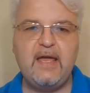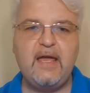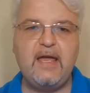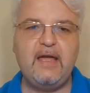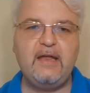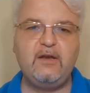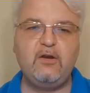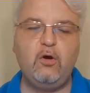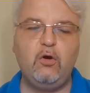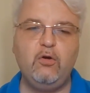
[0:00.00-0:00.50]

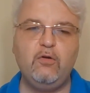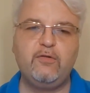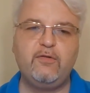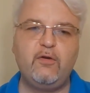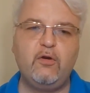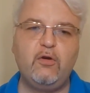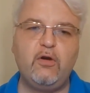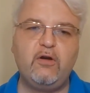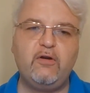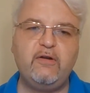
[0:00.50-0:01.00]
and
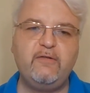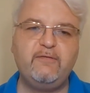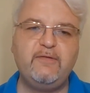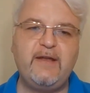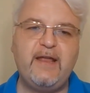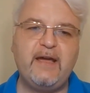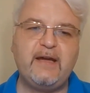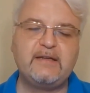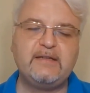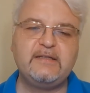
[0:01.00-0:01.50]
also
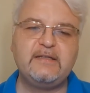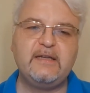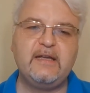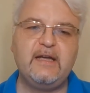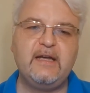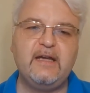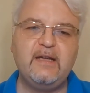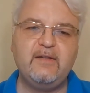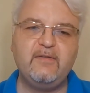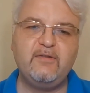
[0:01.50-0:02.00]
reflect
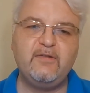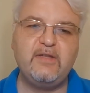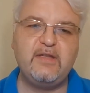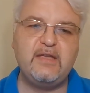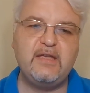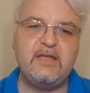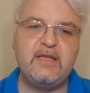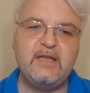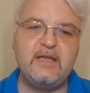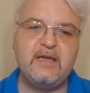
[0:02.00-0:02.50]

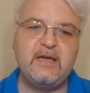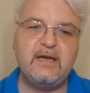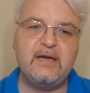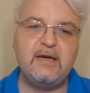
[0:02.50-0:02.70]
the